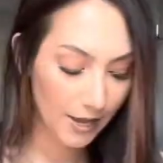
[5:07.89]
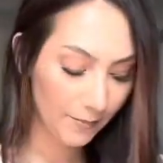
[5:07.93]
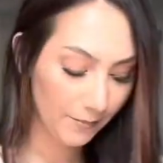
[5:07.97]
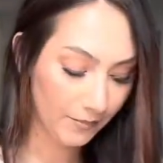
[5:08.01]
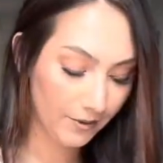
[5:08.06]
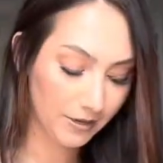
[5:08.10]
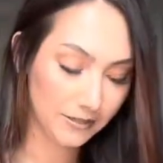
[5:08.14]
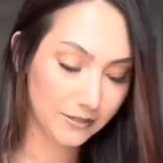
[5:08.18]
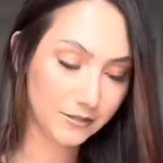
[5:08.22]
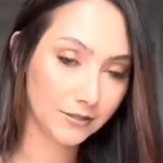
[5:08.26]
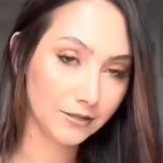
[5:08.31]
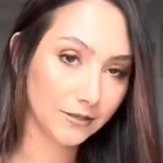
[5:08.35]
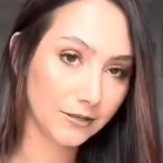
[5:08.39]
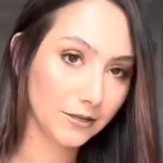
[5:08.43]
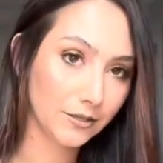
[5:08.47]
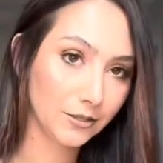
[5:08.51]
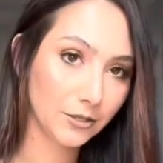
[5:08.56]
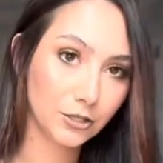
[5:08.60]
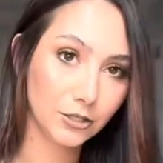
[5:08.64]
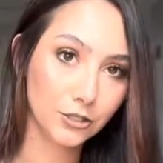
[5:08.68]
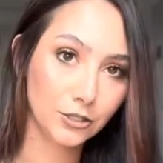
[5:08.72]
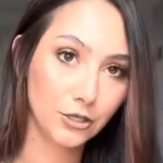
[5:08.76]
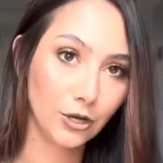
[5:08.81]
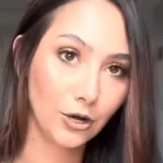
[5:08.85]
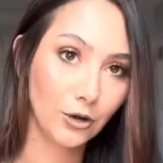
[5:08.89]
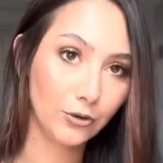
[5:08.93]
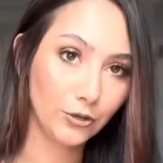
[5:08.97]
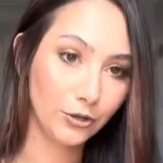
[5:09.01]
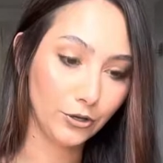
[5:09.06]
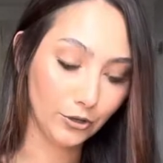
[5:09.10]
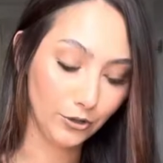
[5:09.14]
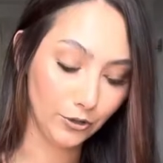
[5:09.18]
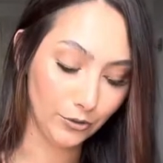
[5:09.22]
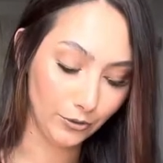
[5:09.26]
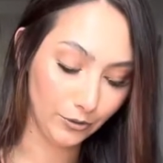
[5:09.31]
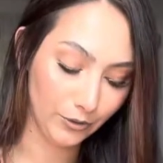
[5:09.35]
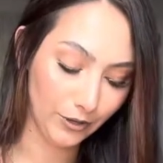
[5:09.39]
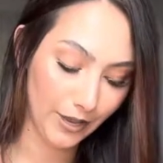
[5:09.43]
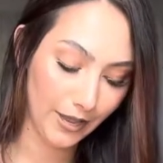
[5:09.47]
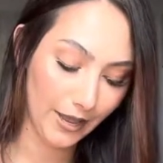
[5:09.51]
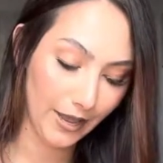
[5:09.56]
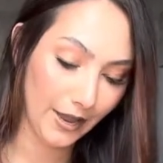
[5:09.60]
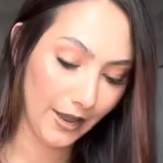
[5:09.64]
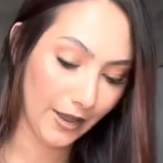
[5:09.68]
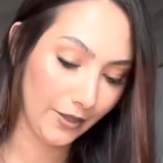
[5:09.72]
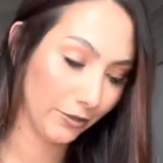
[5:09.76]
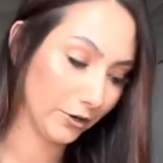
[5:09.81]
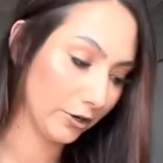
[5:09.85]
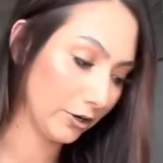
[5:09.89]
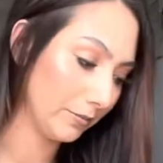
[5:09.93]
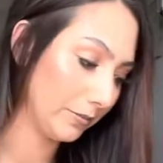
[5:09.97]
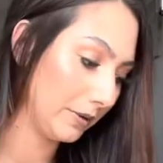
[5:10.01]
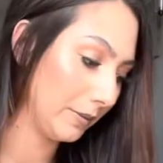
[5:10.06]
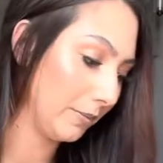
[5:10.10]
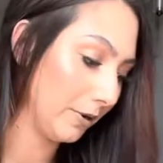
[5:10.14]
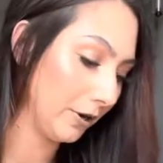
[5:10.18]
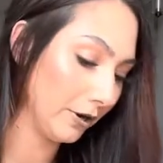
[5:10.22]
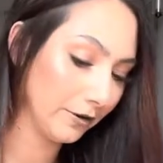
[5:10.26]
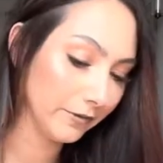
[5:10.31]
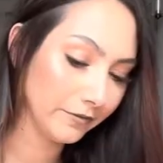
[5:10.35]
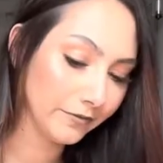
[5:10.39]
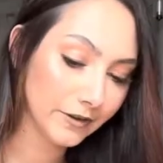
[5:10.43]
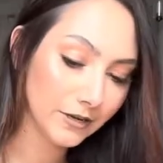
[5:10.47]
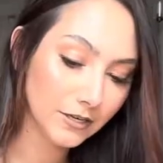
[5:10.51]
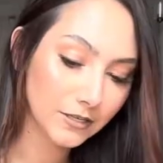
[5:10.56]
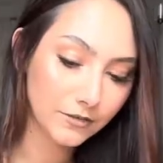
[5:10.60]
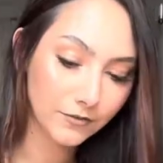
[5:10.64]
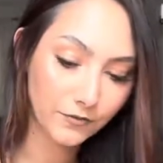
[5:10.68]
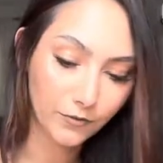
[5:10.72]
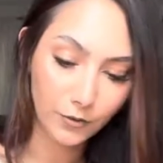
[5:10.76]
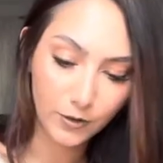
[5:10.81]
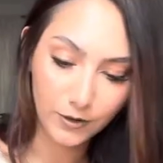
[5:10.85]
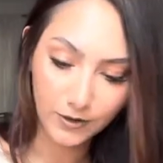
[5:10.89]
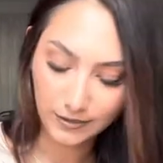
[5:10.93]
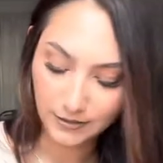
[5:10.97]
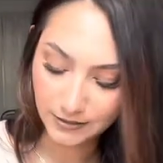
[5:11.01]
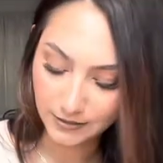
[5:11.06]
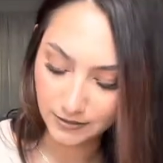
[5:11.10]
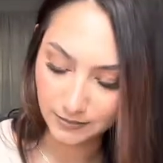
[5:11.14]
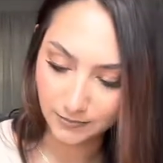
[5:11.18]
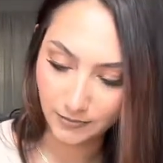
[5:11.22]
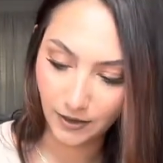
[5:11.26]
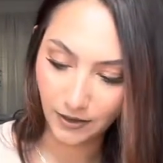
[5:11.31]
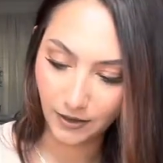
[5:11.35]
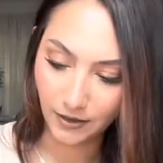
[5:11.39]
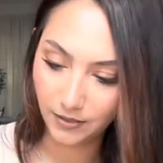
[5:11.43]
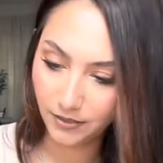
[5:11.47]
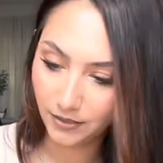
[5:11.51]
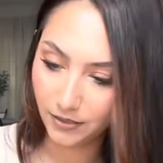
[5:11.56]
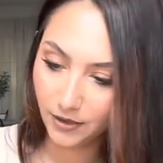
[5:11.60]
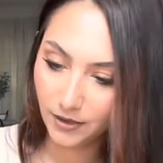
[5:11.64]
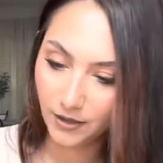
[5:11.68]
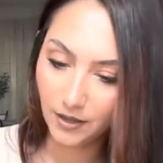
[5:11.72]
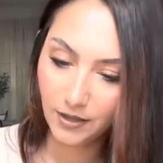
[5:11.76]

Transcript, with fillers: But I still think they're so cute and they're gonna be perfect for this month.